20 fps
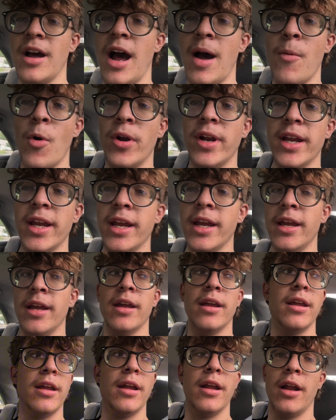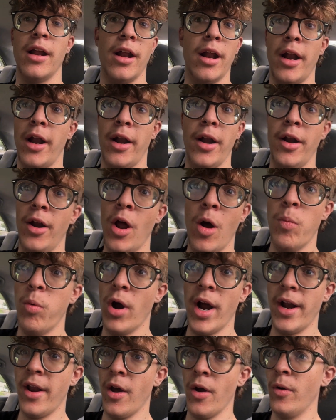I'm on E. No
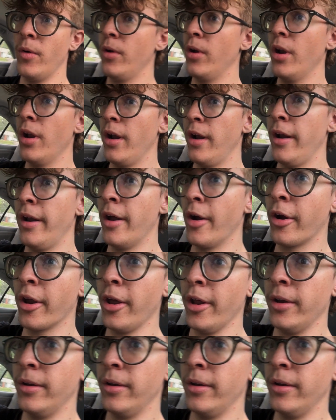bueno. No good.